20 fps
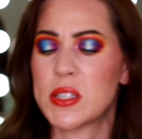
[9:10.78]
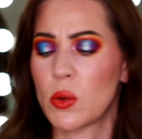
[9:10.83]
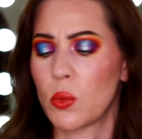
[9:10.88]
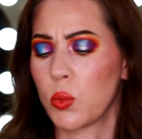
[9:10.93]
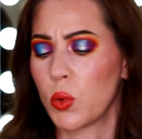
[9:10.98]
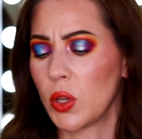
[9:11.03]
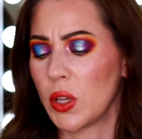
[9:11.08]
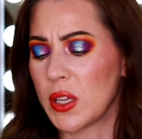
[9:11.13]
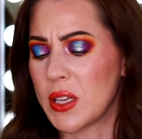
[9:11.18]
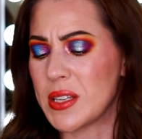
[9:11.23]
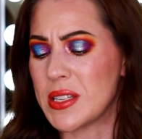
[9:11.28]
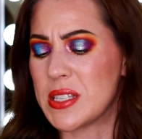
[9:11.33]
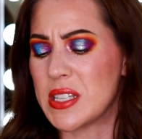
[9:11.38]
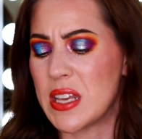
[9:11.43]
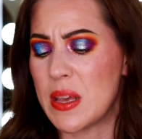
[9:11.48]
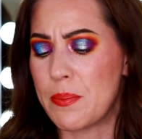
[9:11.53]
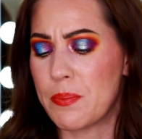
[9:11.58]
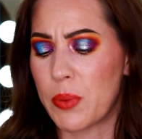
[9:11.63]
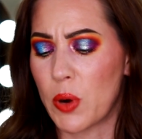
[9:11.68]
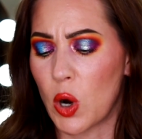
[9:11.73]
a really
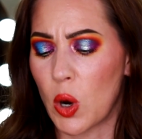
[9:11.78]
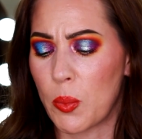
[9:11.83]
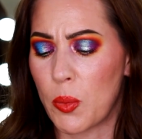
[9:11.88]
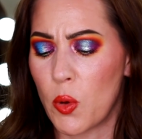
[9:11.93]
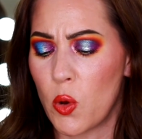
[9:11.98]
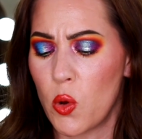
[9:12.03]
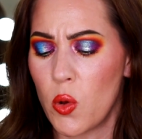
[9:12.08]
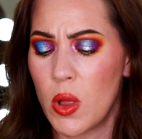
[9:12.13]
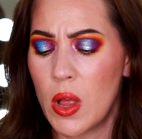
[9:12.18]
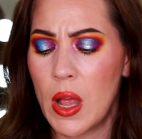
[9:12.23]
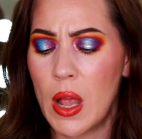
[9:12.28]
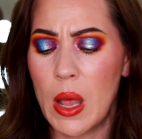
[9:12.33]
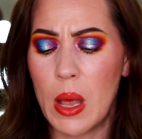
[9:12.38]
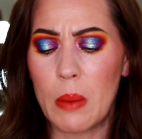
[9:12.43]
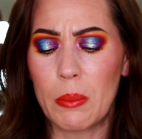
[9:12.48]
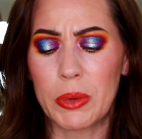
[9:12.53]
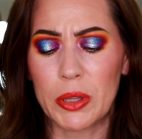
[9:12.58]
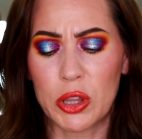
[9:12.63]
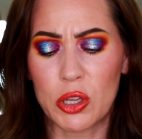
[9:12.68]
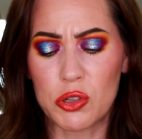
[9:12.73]
deep purple,
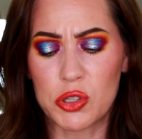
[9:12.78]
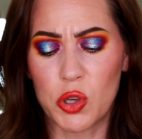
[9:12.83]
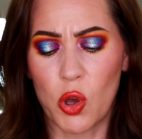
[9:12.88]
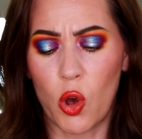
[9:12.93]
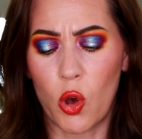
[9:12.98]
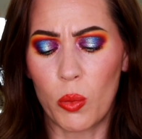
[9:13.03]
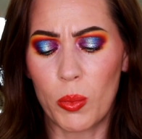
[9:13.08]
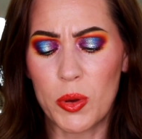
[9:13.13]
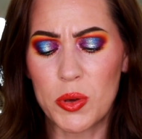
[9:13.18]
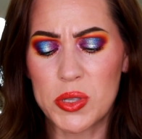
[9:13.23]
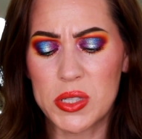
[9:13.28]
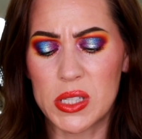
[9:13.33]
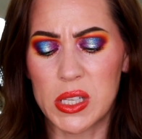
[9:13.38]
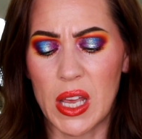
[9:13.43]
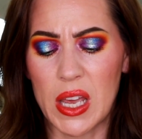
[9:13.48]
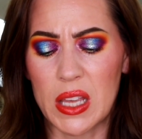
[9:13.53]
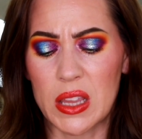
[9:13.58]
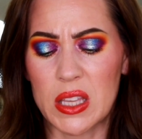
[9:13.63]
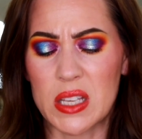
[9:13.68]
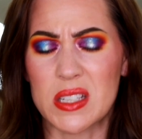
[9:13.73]
but there's almost
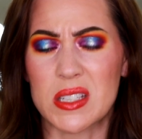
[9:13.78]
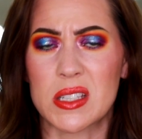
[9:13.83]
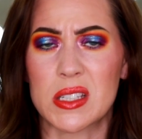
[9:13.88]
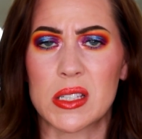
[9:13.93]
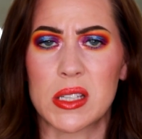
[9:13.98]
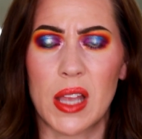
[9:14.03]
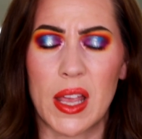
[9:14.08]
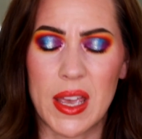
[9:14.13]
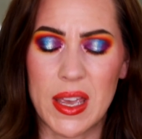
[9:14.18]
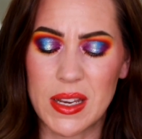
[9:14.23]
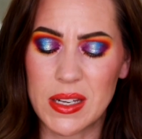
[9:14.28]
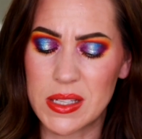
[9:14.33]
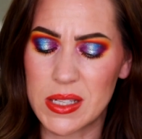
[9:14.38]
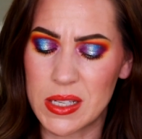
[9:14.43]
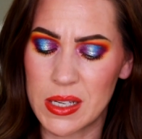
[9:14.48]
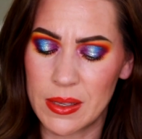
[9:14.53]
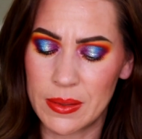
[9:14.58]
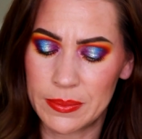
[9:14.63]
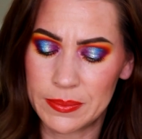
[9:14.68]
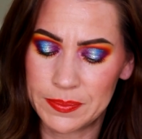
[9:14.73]
like this
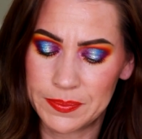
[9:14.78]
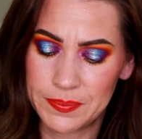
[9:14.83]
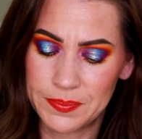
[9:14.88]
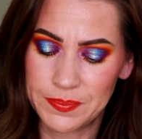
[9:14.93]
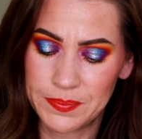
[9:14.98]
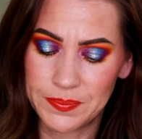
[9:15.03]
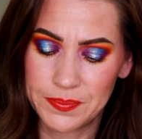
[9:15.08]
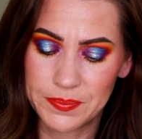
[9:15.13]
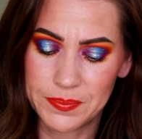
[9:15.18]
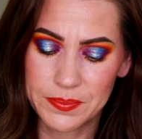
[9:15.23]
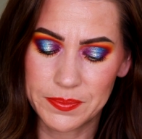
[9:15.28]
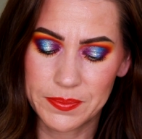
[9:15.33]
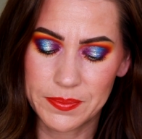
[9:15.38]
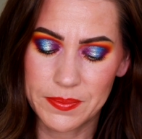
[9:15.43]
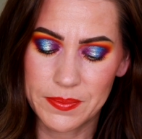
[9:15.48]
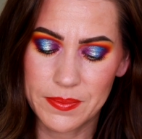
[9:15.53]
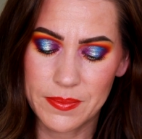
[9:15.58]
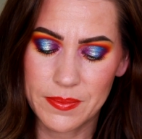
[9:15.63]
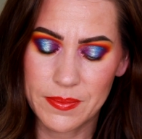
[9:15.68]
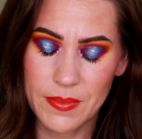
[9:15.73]
slight,
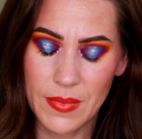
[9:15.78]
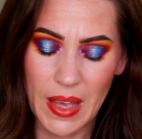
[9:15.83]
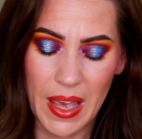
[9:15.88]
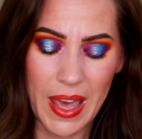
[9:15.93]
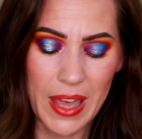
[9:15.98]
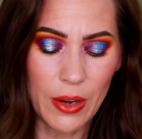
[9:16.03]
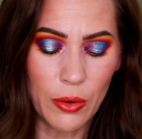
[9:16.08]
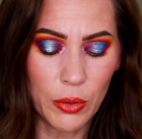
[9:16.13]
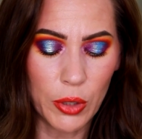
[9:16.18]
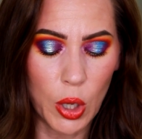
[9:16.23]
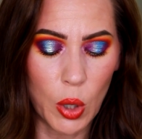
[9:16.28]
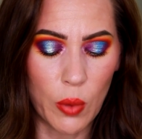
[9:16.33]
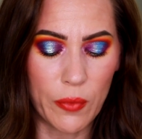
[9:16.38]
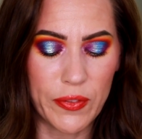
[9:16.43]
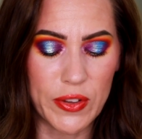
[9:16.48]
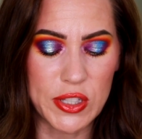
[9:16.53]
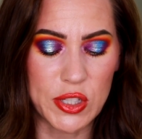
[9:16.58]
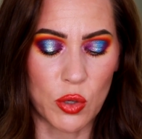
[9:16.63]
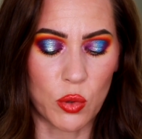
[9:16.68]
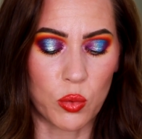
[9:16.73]
I don't know if
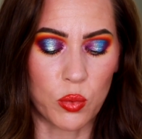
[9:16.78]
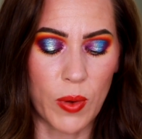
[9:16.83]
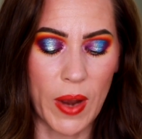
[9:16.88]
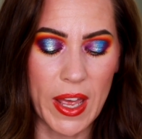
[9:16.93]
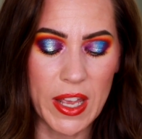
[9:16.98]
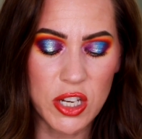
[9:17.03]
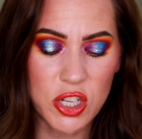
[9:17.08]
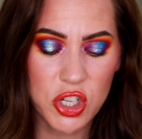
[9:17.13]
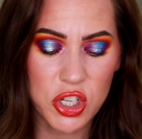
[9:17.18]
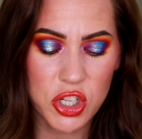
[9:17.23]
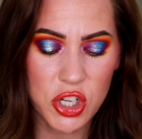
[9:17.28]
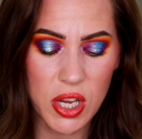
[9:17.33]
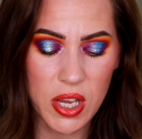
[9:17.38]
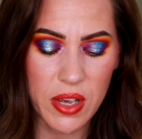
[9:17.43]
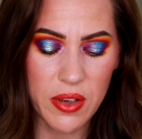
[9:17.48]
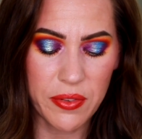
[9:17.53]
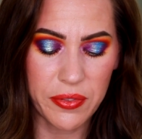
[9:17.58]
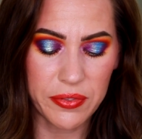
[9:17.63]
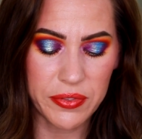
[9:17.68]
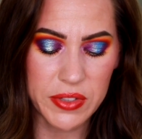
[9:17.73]
it's a red
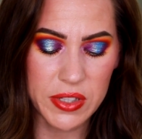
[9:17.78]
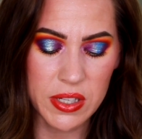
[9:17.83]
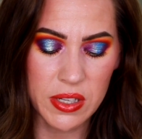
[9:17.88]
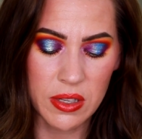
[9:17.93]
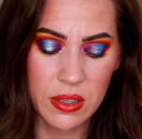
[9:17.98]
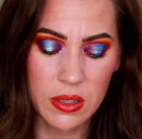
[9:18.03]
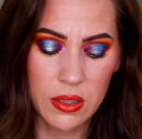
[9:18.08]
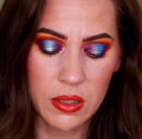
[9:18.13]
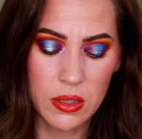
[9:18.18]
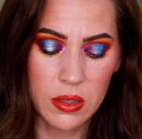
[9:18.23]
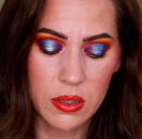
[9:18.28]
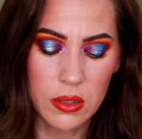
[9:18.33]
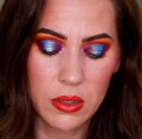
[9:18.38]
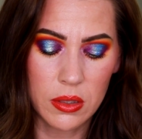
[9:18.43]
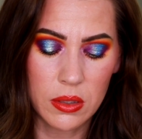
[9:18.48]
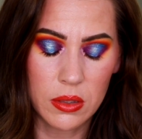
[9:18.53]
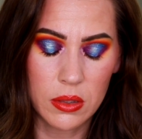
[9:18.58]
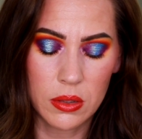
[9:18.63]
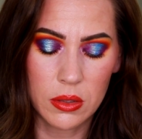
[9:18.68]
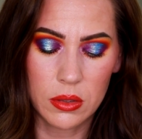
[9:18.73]
shift.
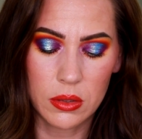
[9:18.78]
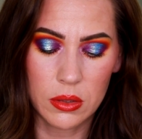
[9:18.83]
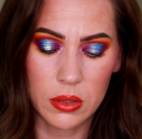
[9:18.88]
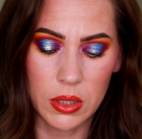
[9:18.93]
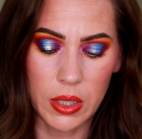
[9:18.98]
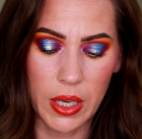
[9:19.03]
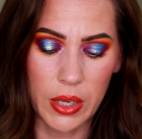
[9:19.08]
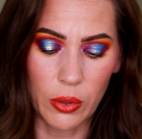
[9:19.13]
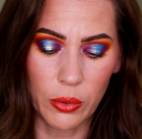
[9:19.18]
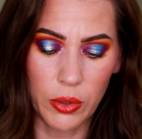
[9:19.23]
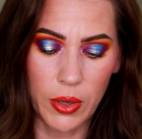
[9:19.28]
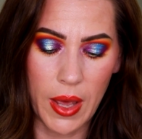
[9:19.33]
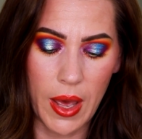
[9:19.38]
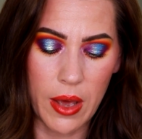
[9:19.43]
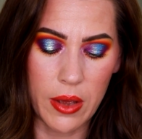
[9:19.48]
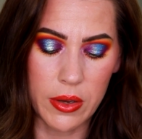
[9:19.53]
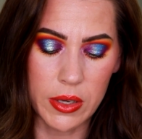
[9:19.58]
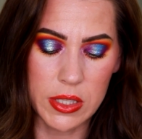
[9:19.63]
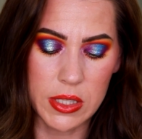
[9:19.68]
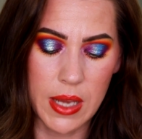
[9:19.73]
I don't know
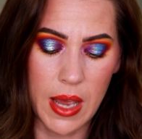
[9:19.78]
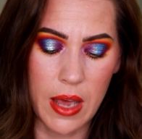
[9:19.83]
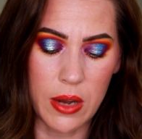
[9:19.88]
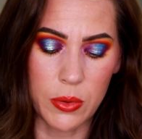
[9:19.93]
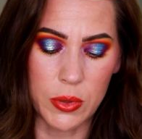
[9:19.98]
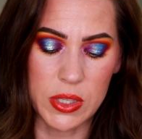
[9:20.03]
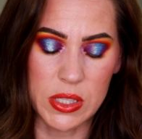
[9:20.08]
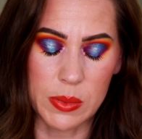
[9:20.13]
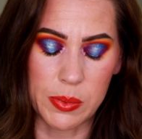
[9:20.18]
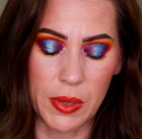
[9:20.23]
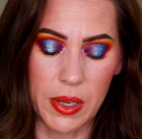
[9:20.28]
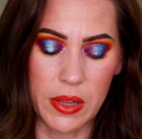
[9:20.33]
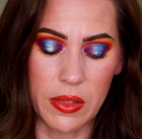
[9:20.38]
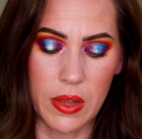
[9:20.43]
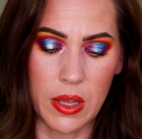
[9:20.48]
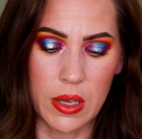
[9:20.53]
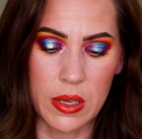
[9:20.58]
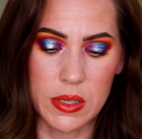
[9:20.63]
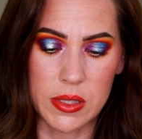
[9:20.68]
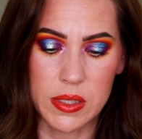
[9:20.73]
how to explain
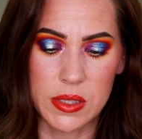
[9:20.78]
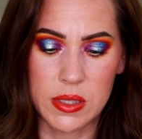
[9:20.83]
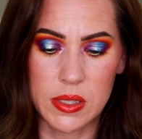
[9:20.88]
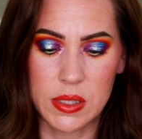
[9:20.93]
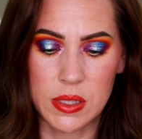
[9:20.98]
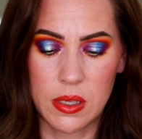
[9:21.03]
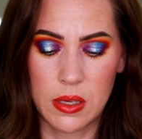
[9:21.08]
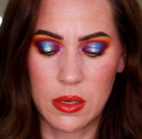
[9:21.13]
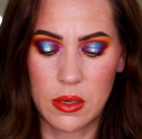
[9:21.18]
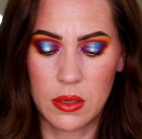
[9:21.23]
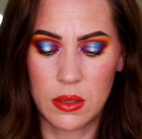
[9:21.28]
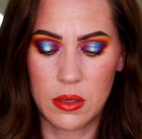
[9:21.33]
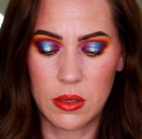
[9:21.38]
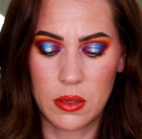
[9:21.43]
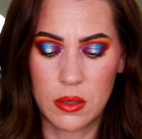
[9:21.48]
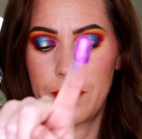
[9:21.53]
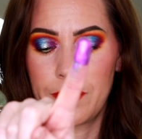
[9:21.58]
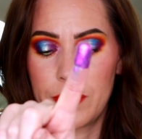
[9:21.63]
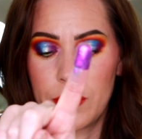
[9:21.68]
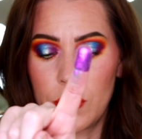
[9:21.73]
this.
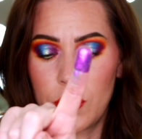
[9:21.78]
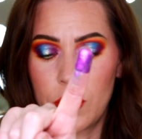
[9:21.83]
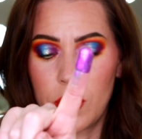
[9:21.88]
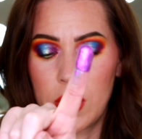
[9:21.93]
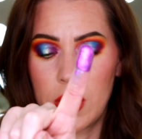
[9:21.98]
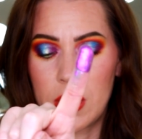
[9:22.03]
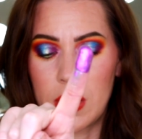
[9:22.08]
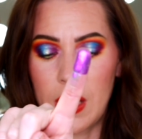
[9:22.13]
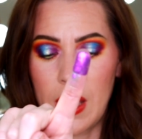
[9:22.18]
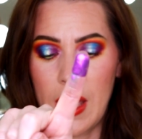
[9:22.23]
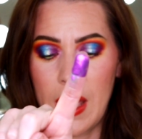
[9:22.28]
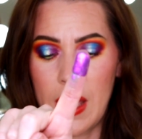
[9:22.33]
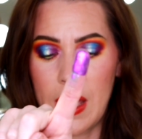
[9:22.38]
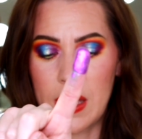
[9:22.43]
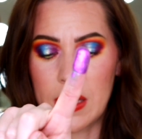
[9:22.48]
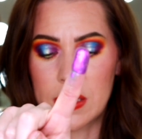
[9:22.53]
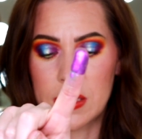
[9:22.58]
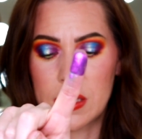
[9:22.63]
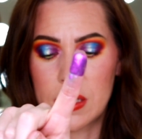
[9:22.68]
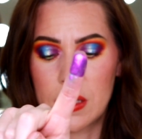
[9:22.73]
Look at
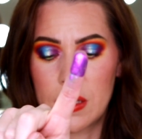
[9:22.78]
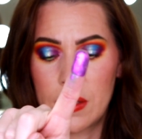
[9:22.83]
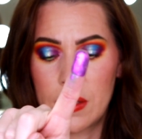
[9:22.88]
that.